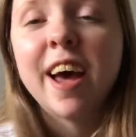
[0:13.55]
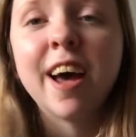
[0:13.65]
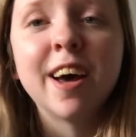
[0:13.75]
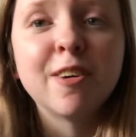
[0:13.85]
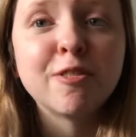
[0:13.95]

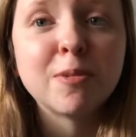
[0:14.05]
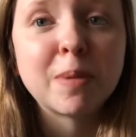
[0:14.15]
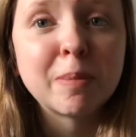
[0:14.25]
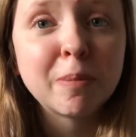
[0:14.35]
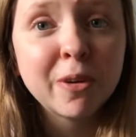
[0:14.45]
for
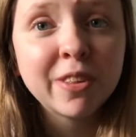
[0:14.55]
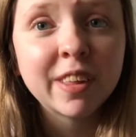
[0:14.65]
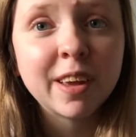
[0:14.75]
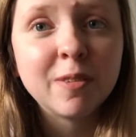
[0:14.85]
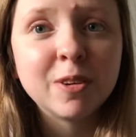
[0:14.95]
my
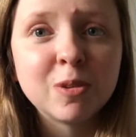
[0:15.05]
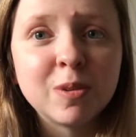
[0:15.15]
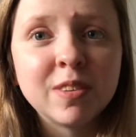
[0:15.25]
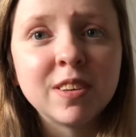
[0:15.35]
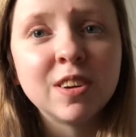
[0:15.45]
birthday, which
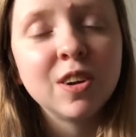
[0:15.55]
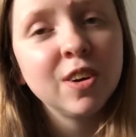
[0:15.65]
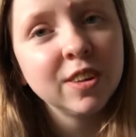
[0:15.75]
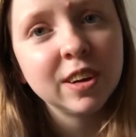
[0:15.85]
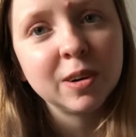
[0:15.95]
was in
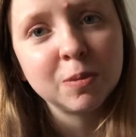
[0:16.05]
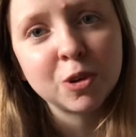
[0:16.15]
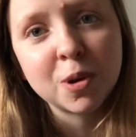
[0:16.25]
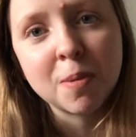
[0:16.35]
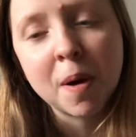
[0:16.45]
early
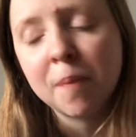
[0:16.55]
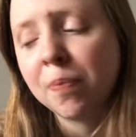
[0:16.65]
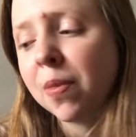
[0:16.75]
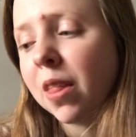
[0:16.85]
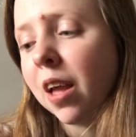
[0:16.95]
October,
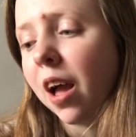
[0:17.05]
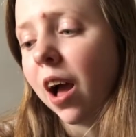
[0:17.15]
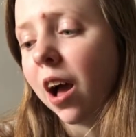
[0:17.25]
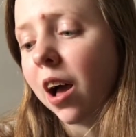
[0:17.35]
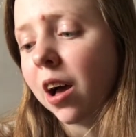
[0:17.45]

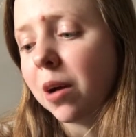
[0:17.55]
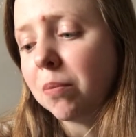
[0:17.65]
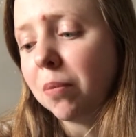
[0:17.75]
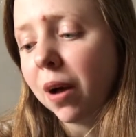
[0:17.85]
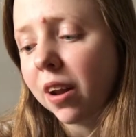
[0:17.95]

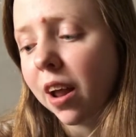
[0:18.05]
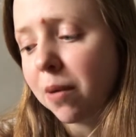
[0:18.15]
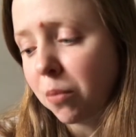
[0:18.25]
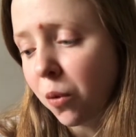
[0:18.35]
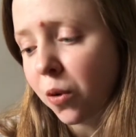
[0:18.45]
but I
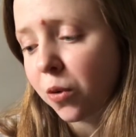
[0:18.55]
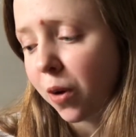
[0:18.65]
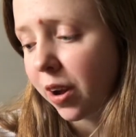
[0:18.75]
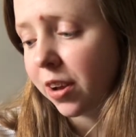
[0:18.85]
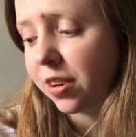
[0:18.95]
bought
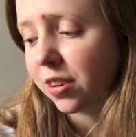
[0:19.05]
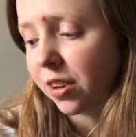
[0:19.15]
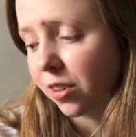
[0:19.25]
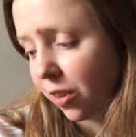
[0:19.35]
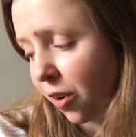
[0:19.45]
quite
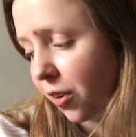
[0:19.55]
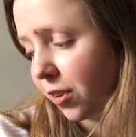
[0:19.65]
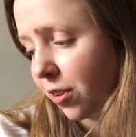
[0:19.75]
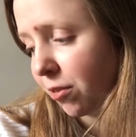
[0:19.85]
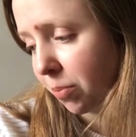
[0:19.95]
a lot
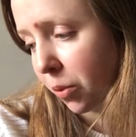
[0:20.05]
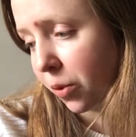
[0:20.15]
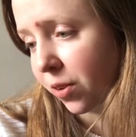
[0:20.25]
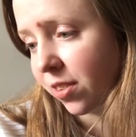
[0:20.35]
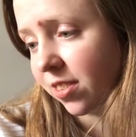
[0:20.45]
of
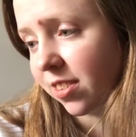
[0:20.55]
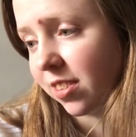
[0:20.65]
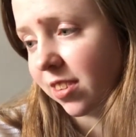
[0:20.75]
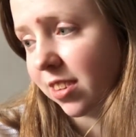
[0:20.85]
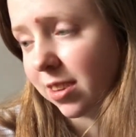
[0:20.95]
books
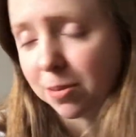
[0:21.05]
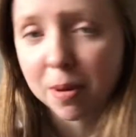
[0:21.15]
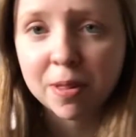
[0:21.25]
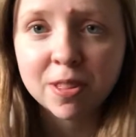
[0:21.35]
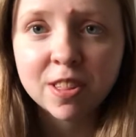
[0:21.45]
this
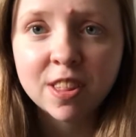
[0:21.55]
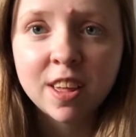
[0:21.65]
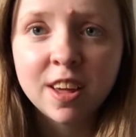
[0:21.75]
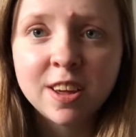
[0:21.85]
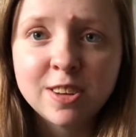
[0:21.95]
month,
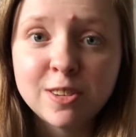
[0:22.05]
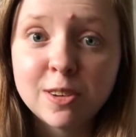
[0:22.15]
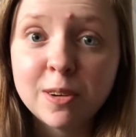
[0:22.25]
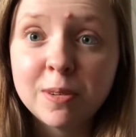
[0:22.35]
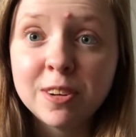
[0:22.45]
so
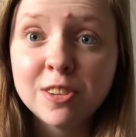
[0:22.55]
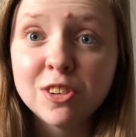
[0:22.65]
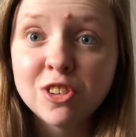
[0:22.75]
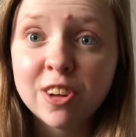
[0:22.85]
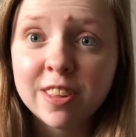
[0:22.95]
I wanted to
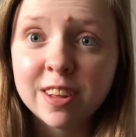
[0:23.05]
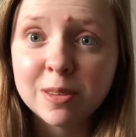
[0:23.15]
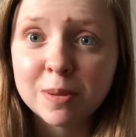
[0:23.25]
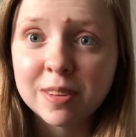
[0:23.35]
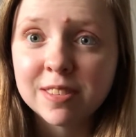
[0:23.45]
share
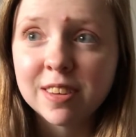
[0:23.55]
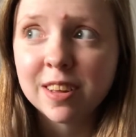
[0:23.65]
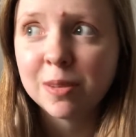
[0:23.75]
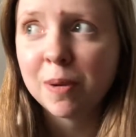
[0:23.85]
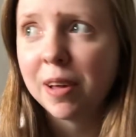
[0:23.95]
these ones
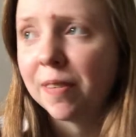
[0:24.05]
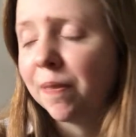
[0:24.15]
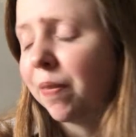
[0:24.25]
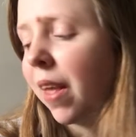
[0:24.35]
as well.